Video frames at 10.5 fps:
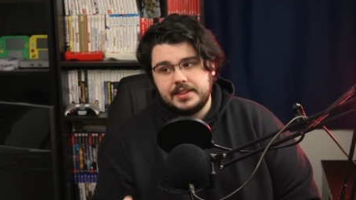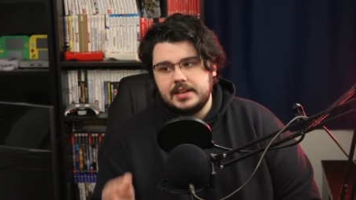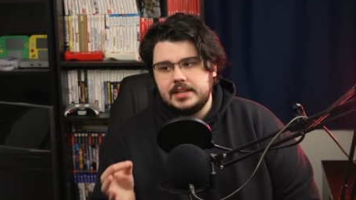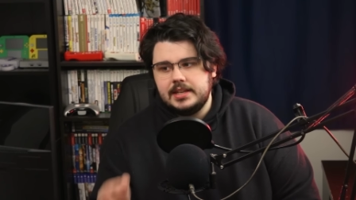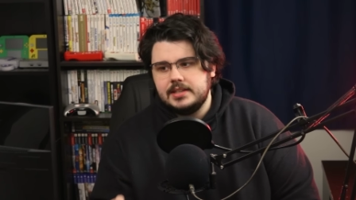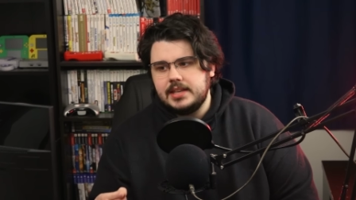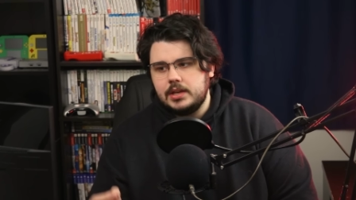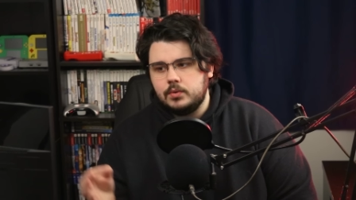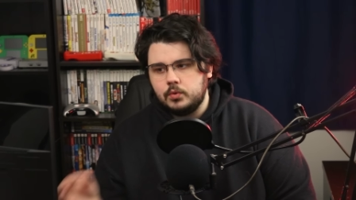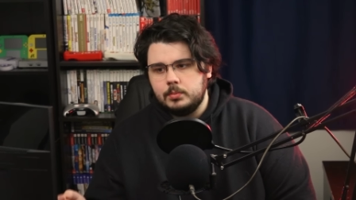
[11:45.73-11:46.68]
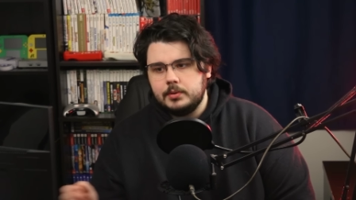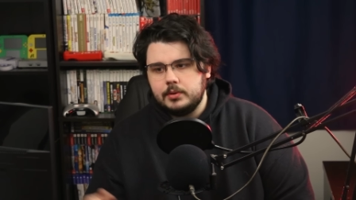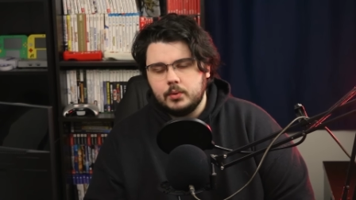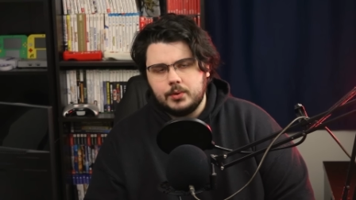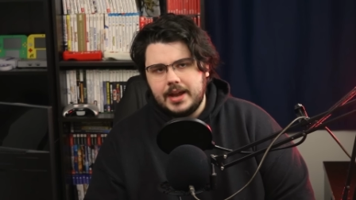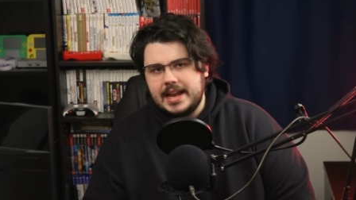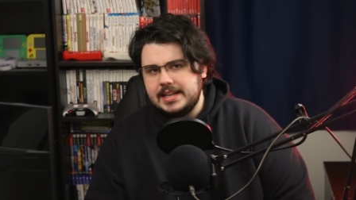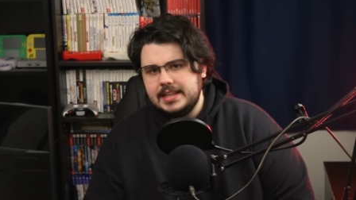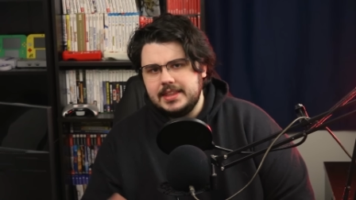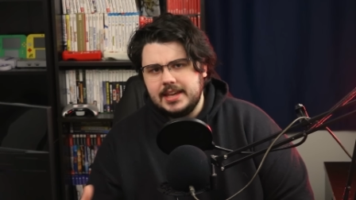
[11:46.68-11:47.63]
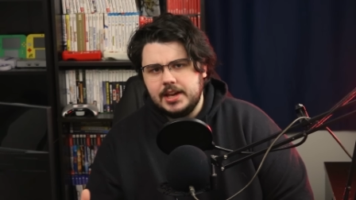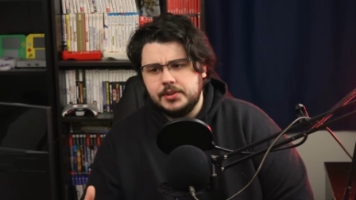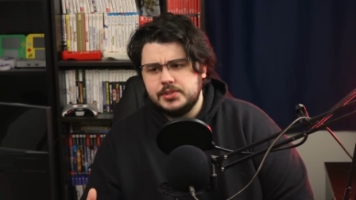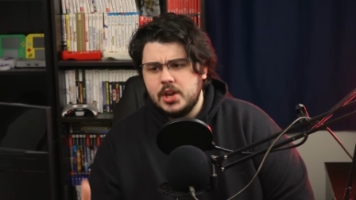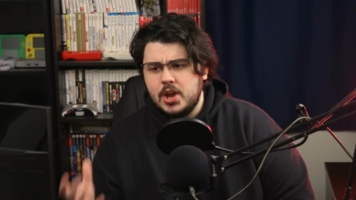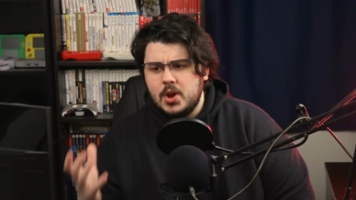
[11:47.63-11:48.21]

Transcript: that he is a groomer or anything else